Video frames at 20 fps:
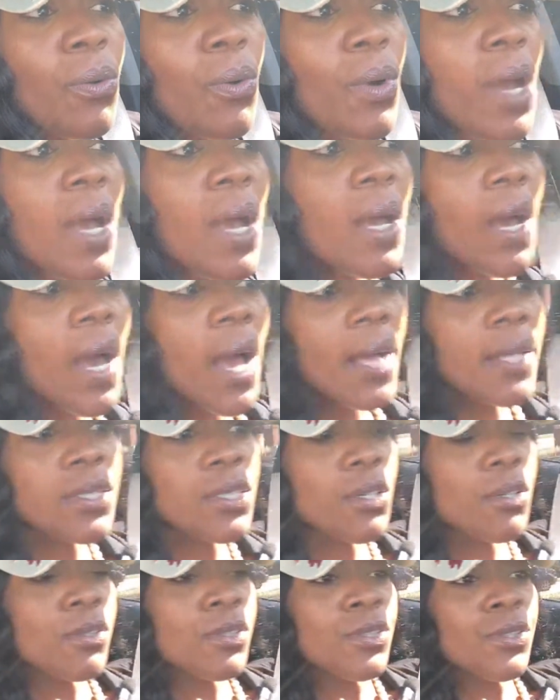So
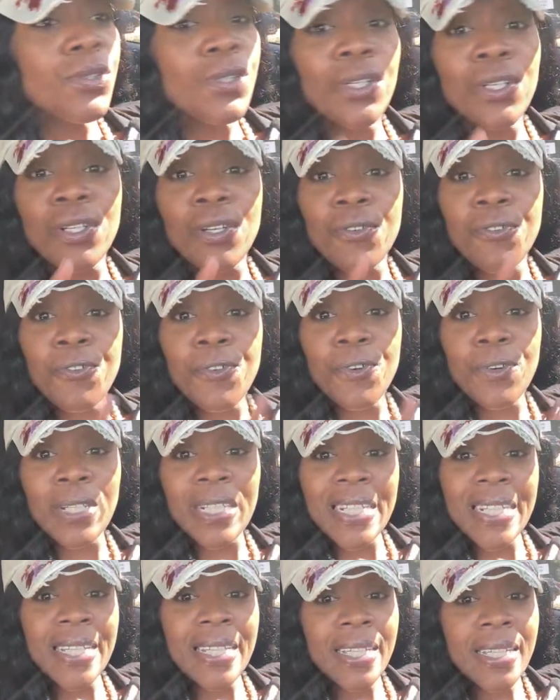I told you to
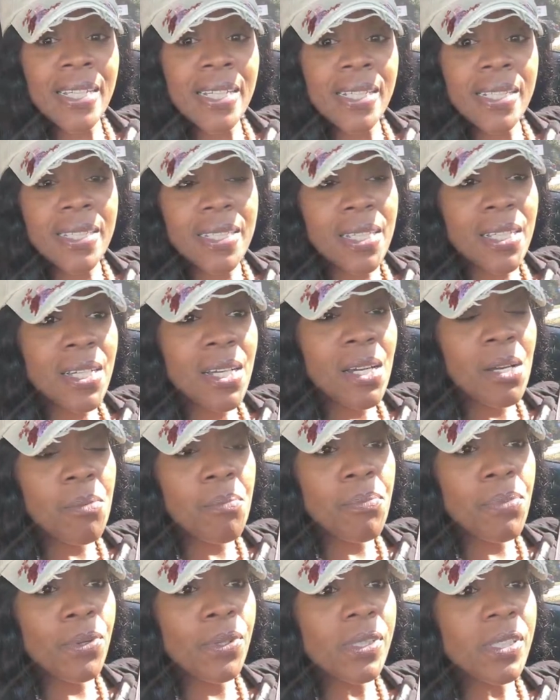look for liens,
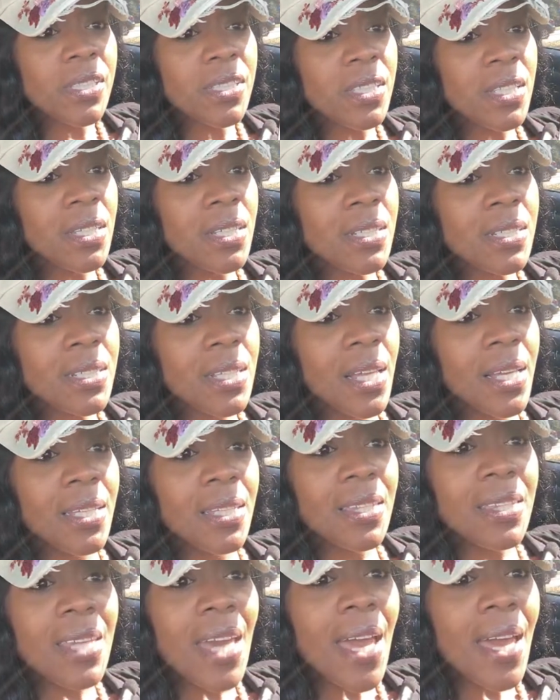encumbrance, things
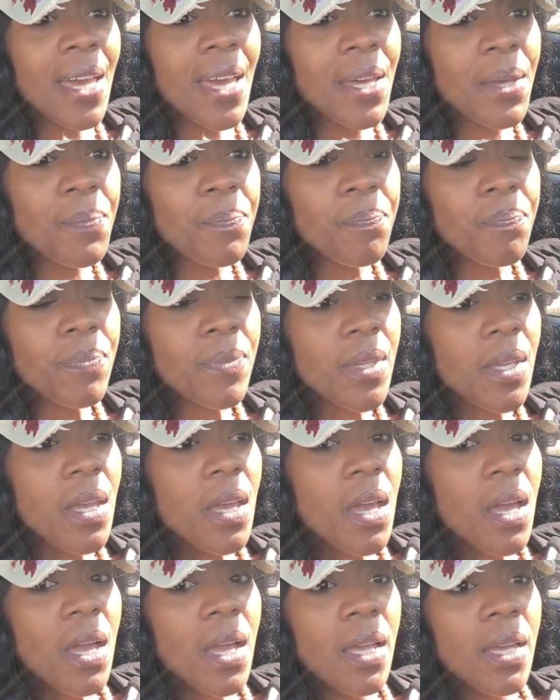like that.
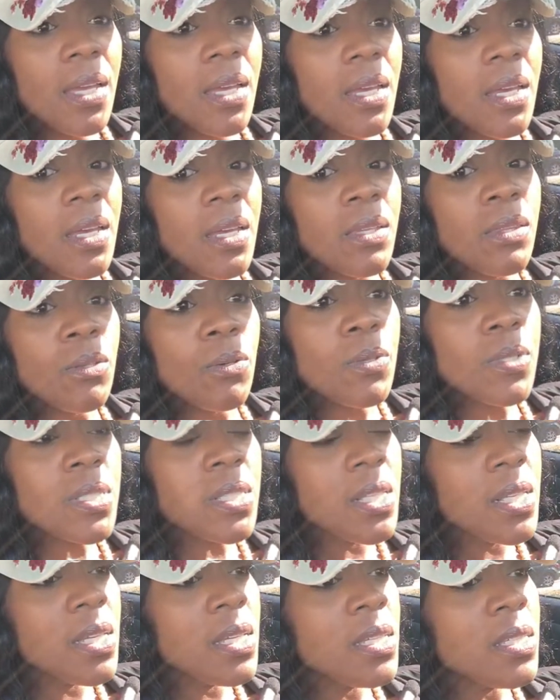And those
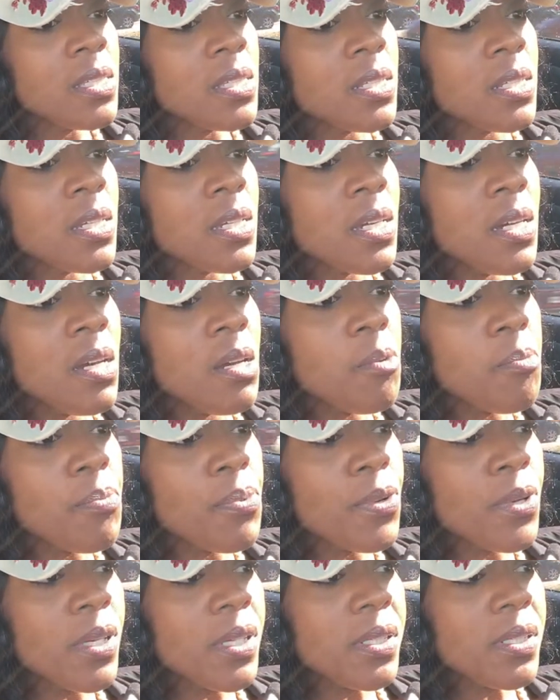liens and
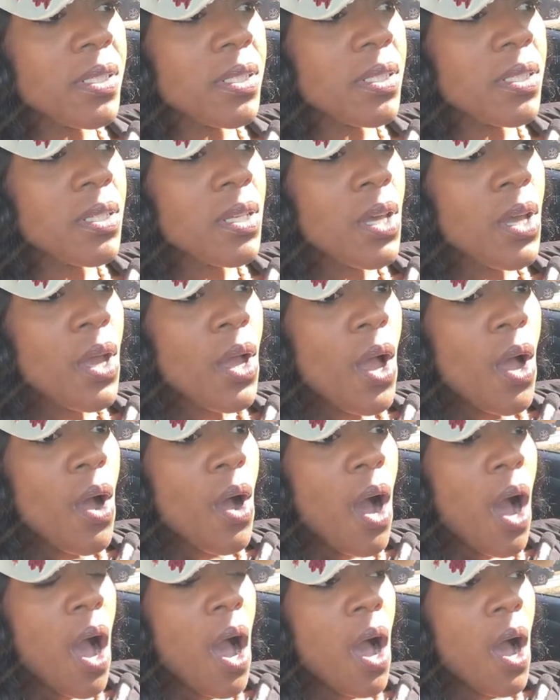encumbrance
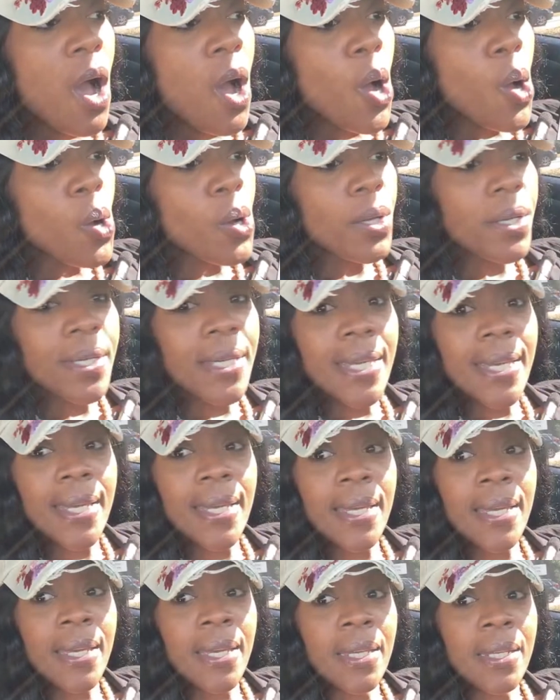uh,
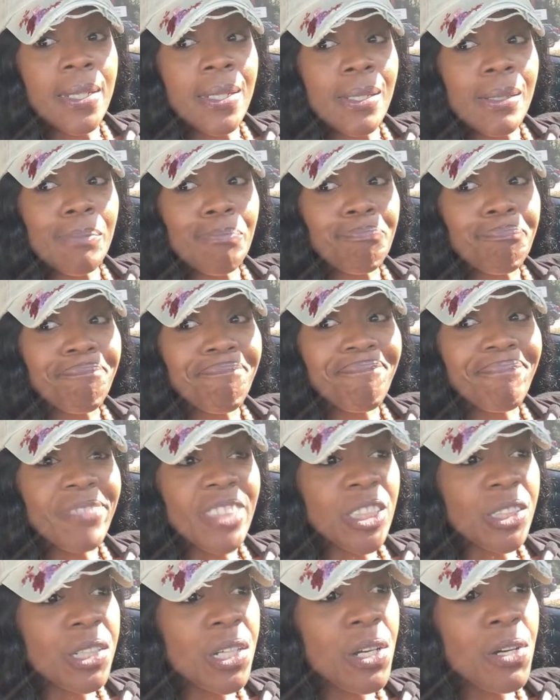can
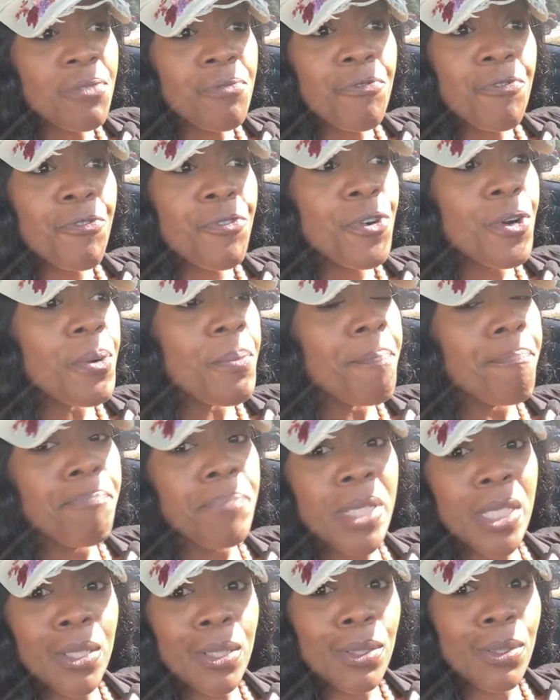come from
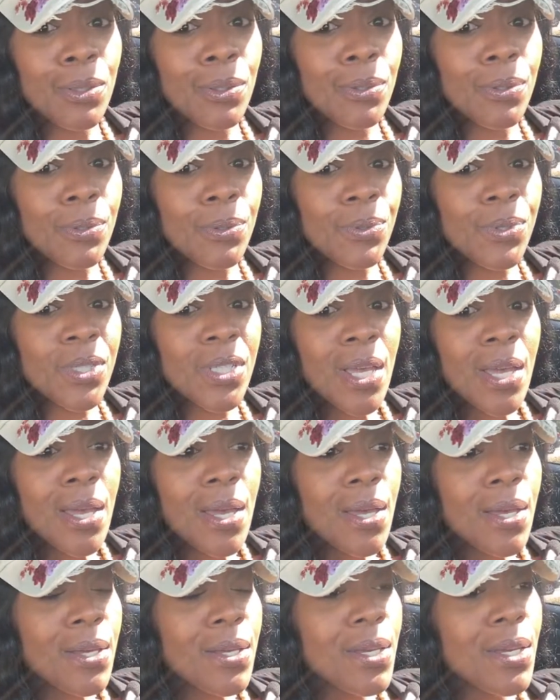bills,
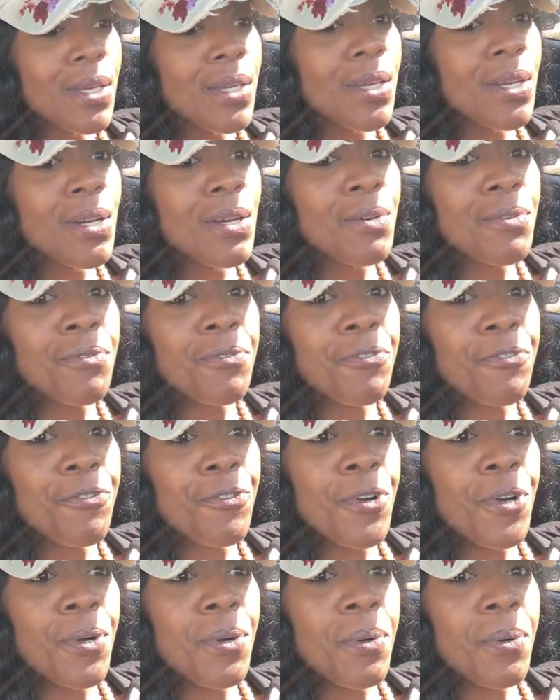can come
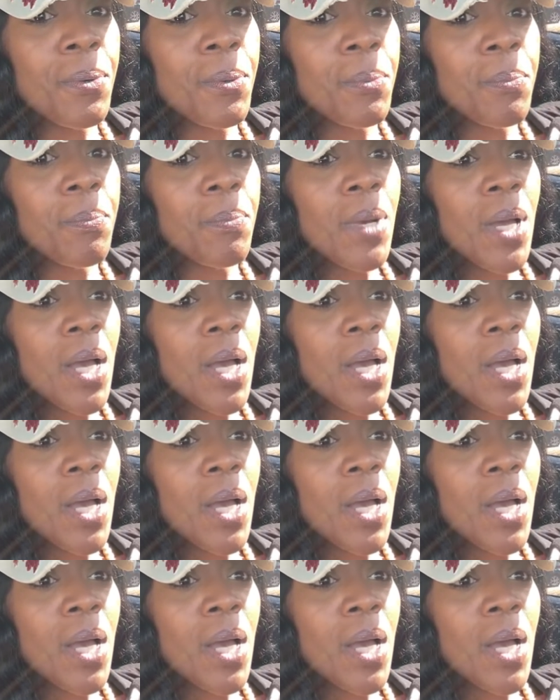from